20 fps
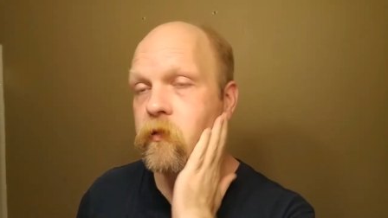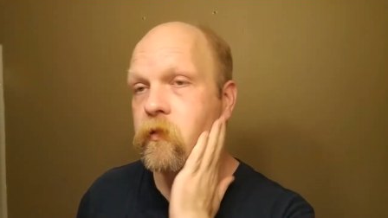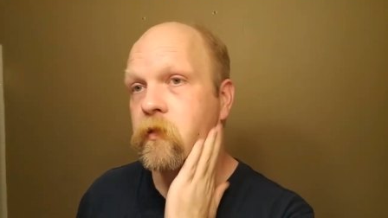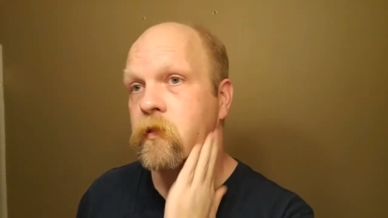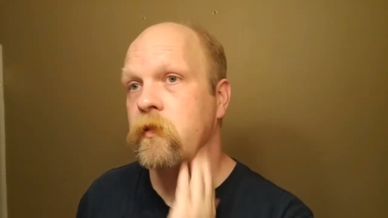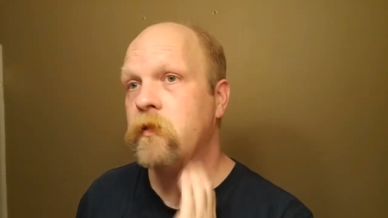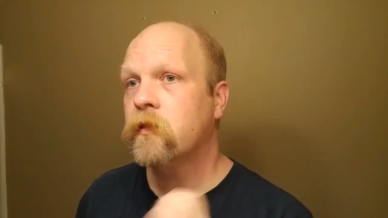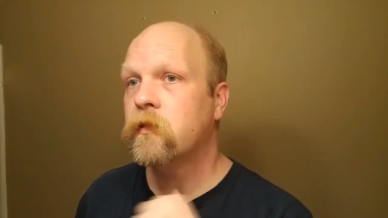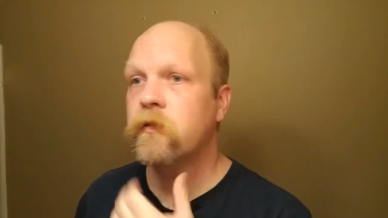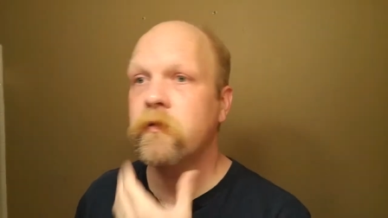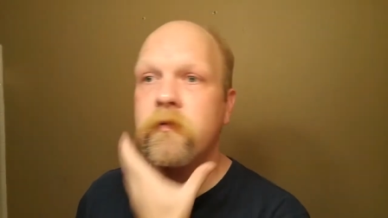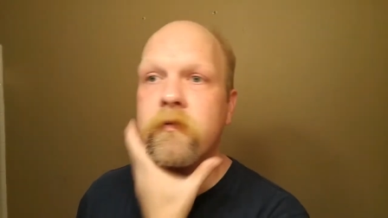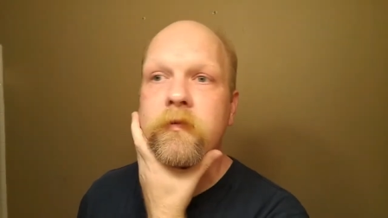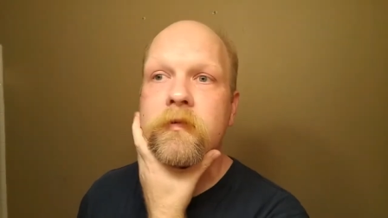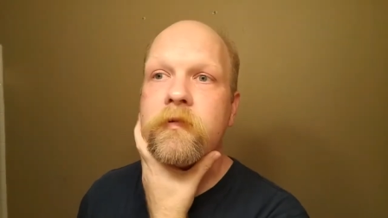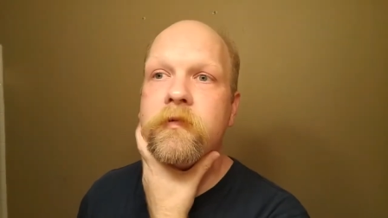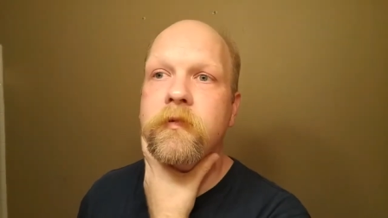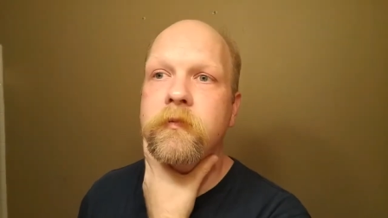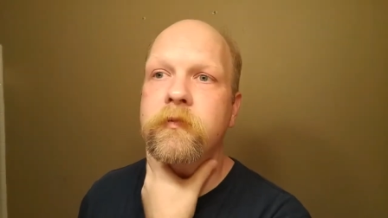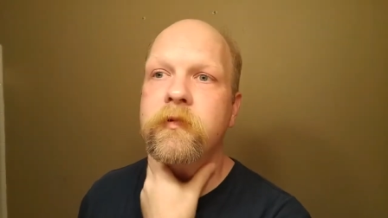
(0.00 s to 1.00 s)
Uh,
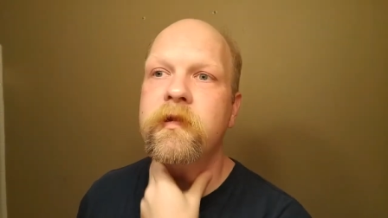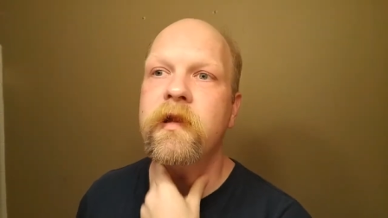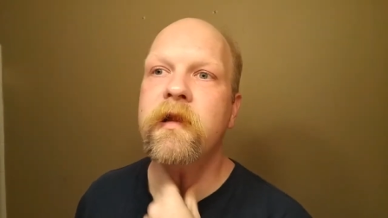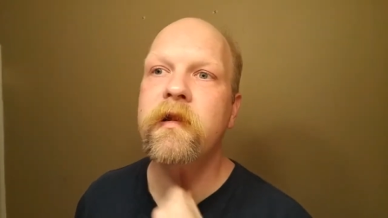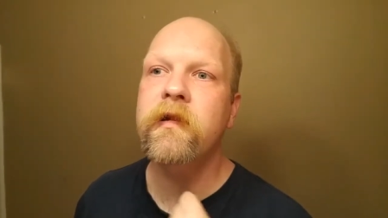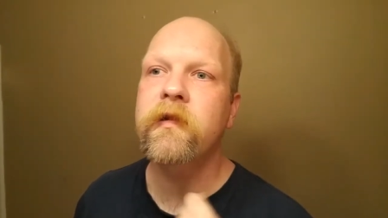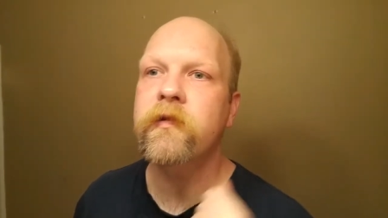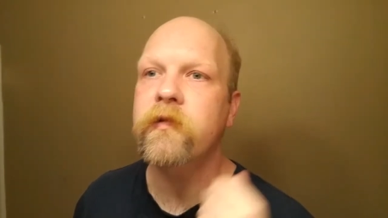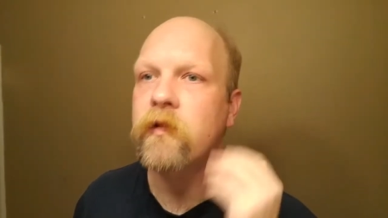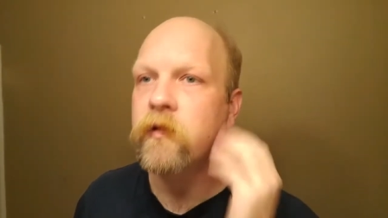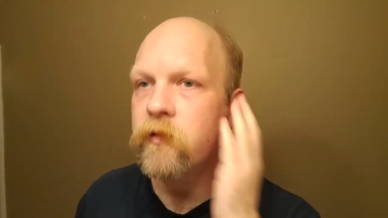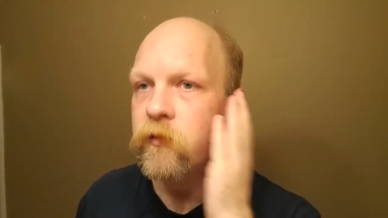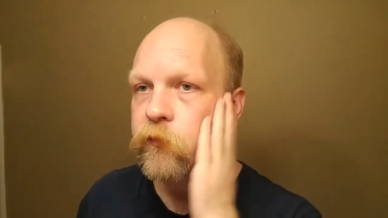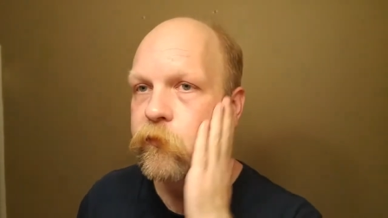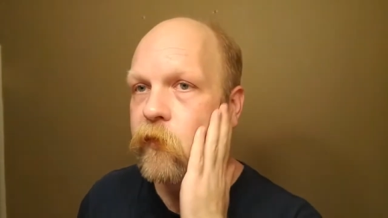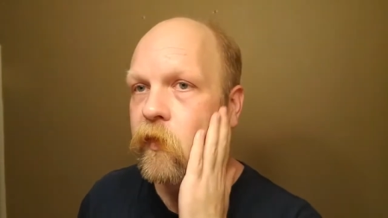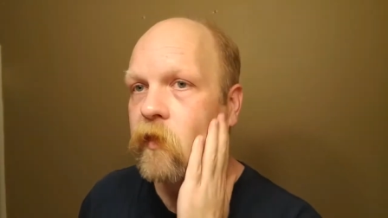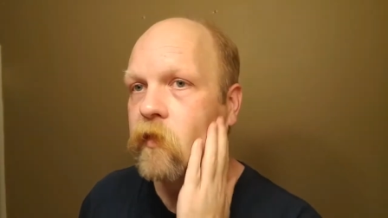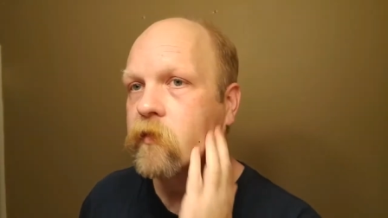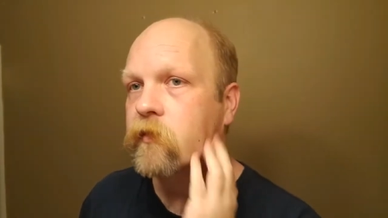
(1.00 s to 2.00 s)
there's some slickness on the
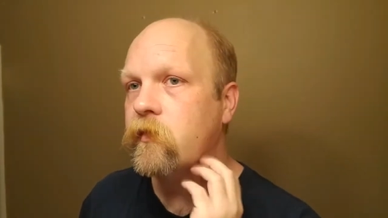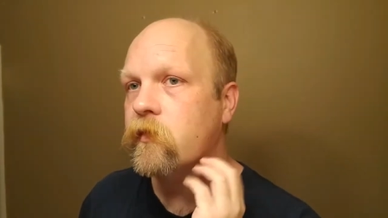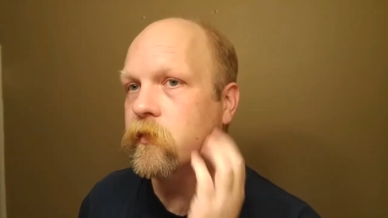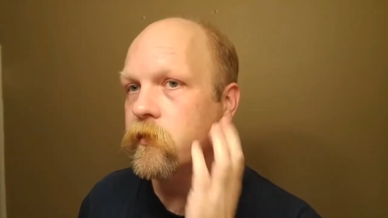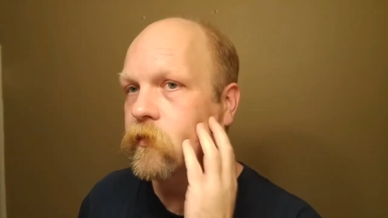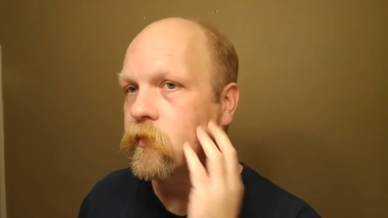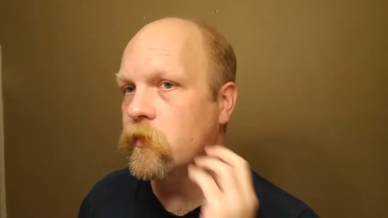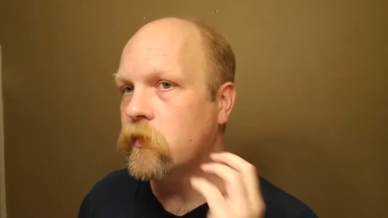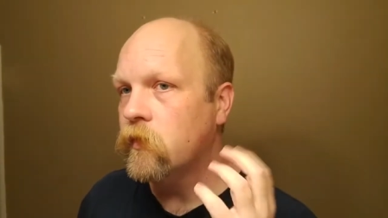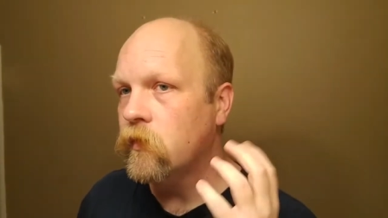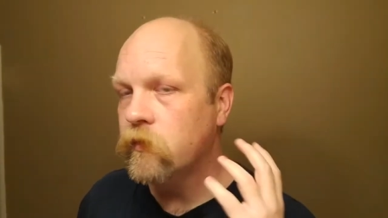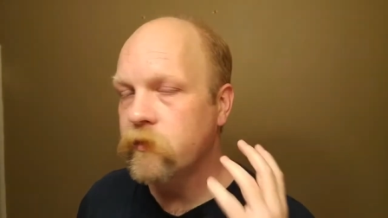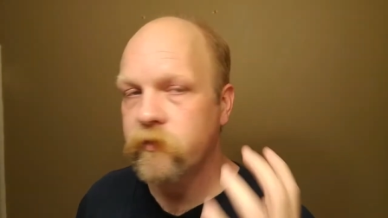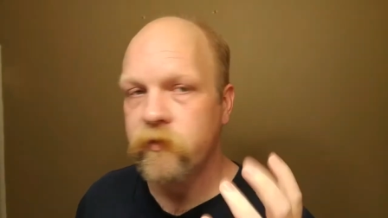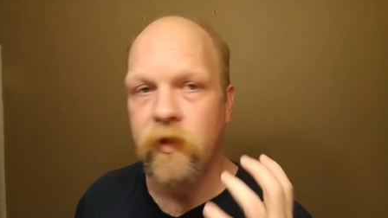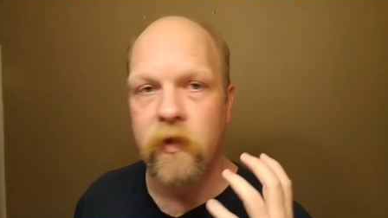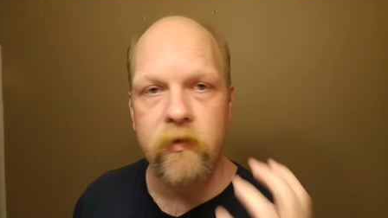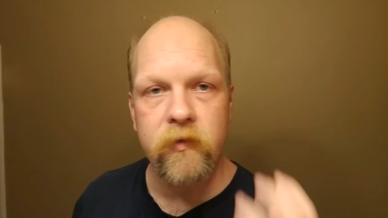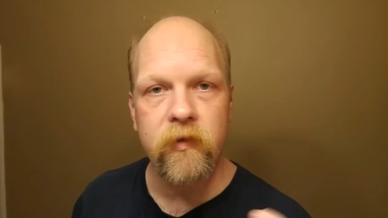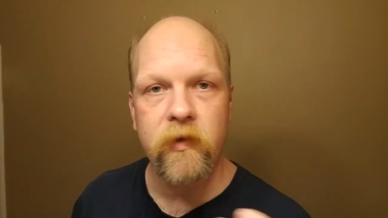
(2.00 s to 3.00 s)
face. There's, you know,
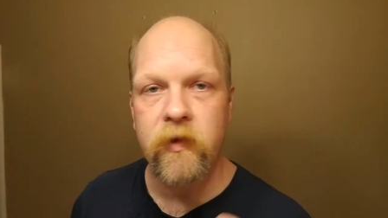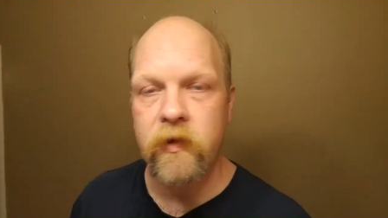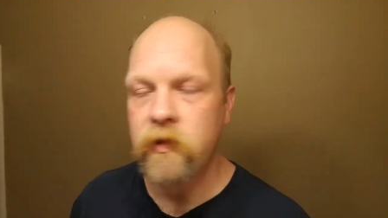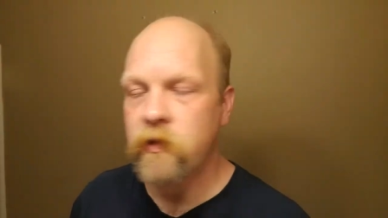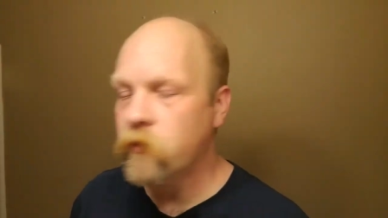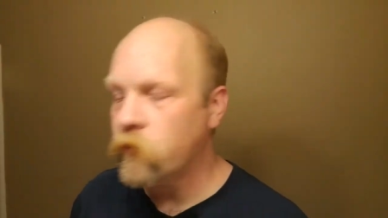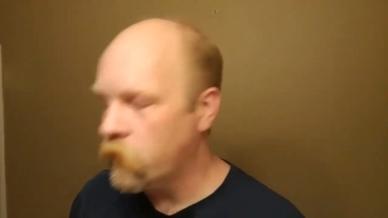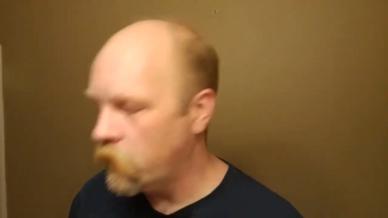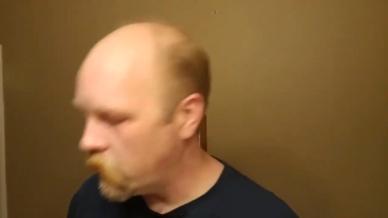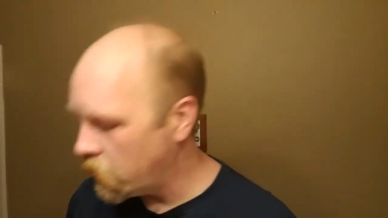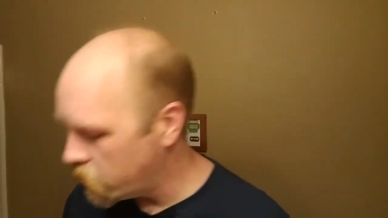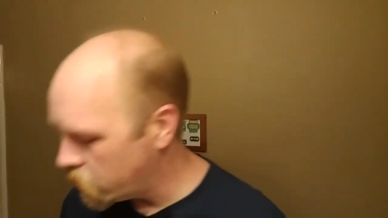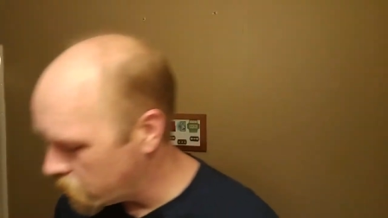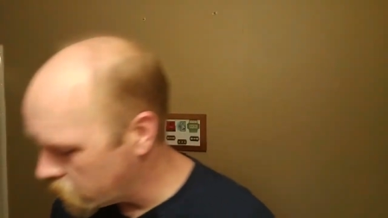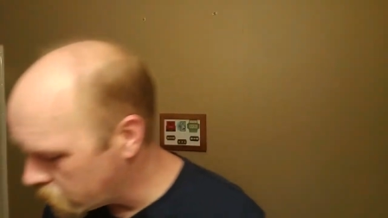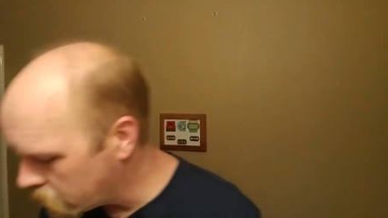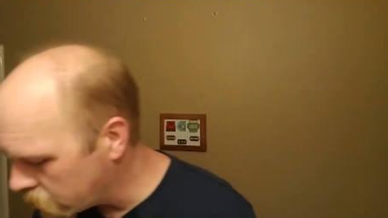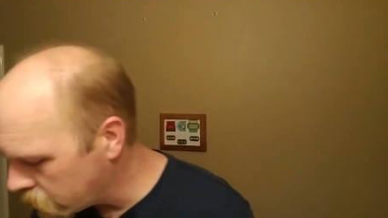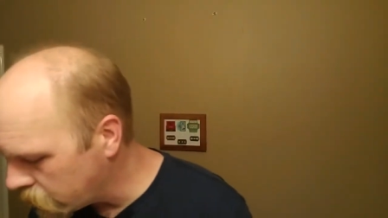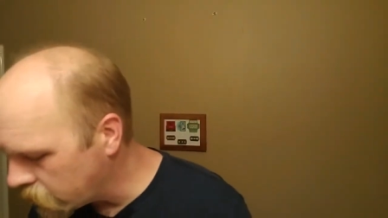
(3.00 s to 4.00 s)
it's not tight or
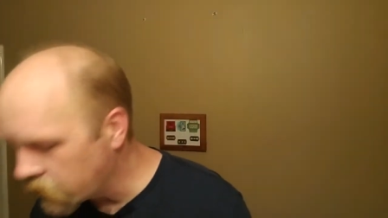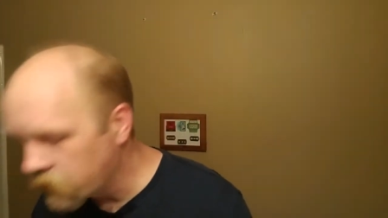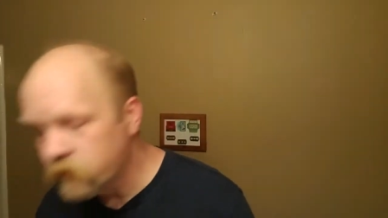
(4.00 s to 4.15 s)
anything like that.